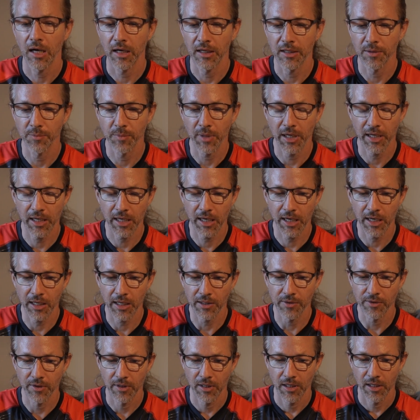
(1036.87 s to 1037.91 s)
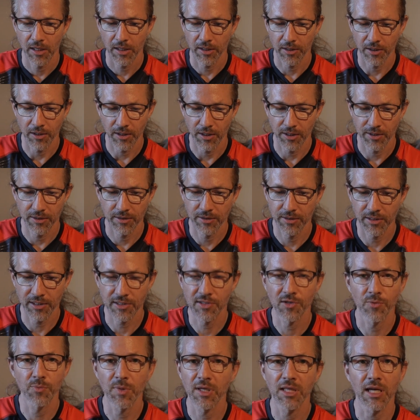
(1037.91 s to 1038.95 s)
in my head. It
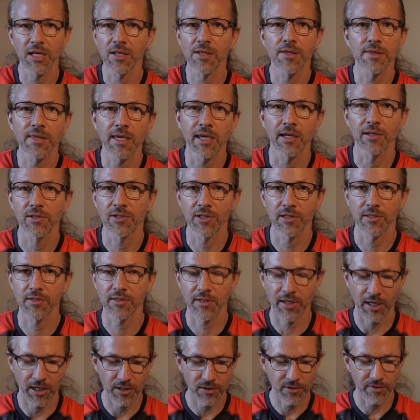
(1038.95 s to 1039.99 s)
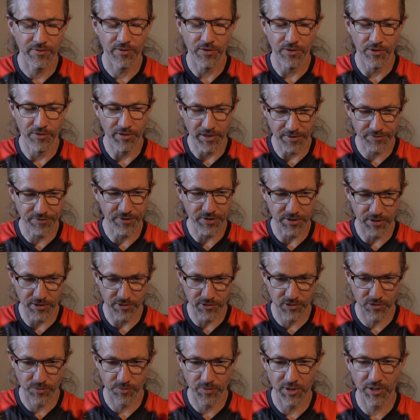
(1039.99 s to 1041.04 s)
doesn't mean anything, just kind of a
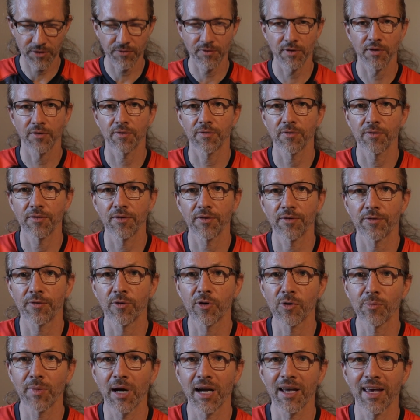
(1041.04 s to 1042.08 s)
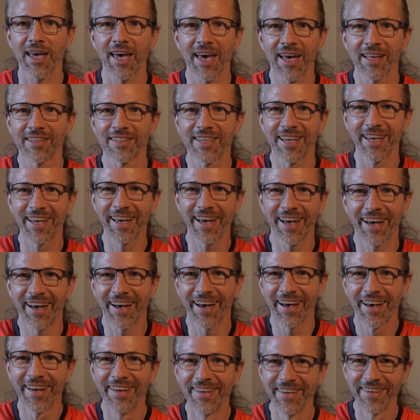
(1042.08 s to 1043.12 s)
reference between for my head,
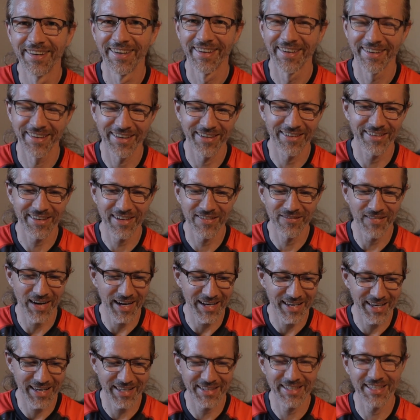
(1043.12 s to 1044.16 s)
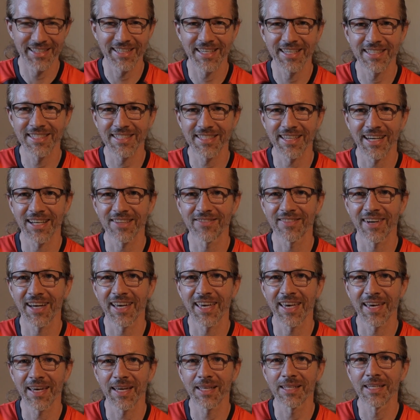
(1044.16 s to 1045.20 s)
or in my head, inside my
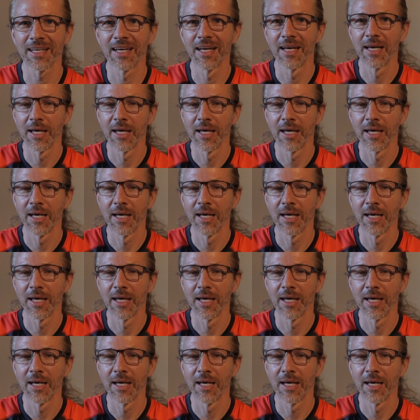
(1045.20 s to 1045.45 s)
head.